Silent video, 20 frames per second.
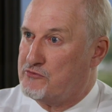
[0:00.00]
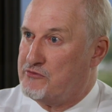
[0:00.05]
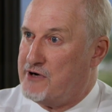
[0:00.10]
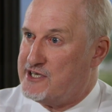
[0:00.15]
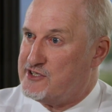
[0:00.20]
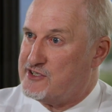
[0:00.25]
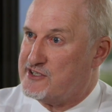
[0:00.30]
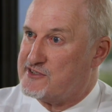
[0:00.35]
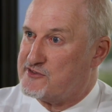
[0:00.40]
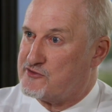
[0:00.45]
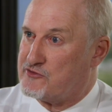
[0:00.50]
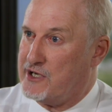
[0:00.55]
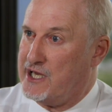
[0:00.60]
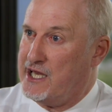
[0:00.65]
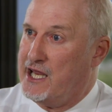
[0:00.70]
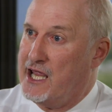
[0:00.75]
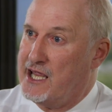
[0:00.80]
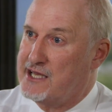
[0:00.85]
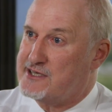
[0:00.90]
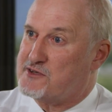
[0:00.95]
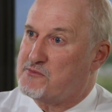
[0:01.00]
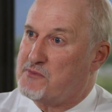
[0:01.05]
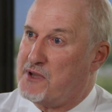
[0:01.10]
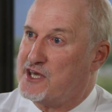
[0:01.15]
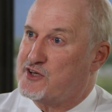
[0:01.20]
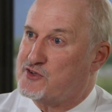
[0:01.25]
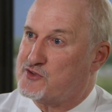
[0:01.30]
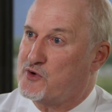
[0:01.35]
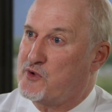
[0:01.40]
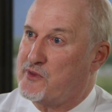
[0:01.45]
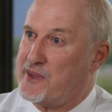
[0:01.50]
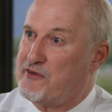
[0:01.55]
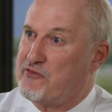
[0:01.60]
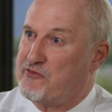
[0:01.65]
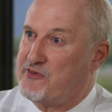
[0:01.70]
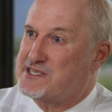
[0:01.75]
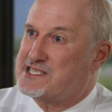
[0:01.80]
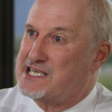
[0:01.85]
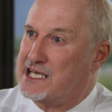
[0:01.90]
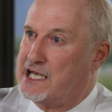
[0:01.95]
a registry to make sure they're
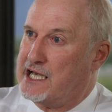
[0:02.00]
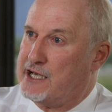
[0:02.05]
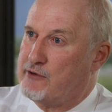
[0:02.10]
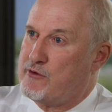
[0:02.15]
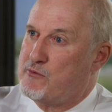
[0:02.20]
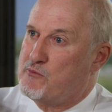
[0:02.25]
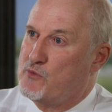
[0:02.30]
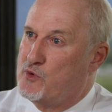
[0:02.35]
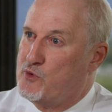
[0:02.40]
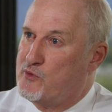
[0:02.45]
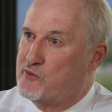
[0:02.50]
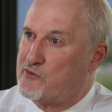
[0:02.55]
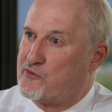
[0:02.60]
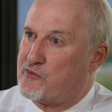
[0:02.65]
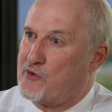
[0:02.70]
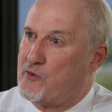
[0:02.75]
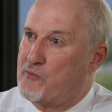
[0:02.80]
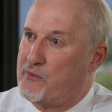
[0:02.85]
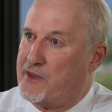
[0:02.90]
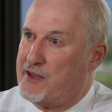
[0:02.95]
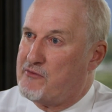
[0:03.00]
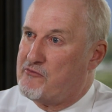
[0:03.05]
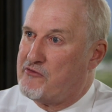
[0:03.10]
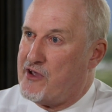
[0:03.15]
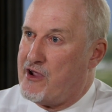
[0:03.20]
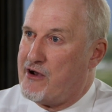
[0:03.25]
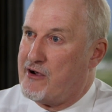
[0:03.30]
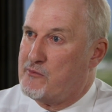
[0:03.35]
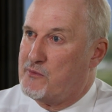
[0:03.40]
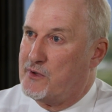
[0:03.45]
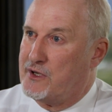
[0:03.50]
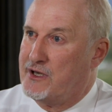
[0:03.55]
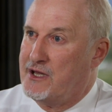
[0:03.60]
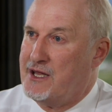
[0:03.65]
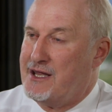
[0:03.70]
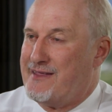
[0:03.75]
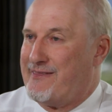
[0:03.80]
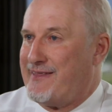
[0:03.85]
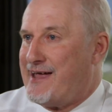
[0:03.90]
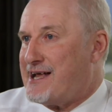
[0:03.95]
physically removed from the environment.
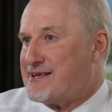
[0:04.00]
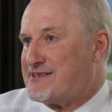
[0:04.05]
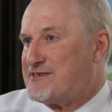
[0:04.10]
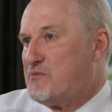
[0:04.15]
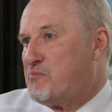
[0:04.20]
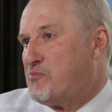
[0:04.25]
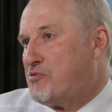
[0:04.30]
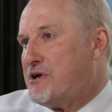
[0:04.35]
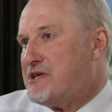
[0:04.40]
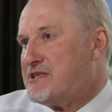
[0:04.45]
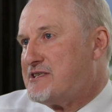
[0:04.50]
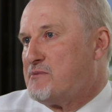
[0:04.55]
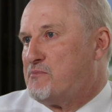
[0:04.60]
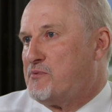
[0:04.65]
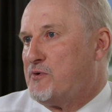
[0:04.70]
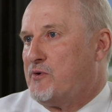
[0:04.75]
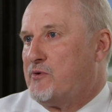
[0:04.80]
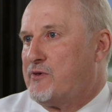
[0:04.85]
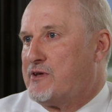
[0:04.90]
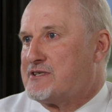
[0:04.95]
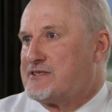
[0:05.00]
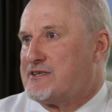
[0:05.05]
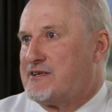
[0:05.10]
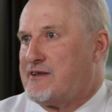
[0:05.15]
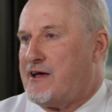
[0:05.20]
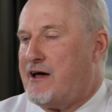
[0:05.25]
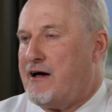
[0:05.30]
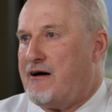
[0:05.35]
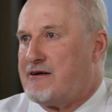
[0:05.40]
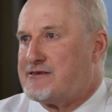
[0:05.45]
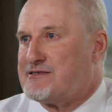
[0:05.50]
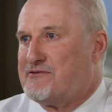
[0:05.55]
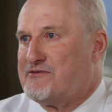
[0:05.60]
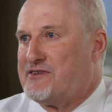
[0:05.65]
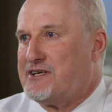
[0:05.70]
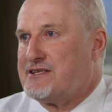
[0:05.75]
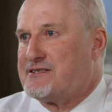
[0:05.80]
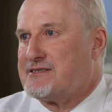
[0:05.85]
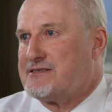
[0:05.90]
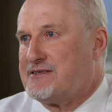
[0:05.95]
That's the principle that's at the heart of
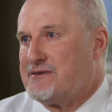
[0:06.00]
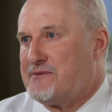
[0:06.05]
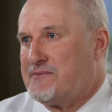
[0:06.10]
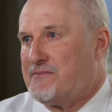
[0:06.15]
this.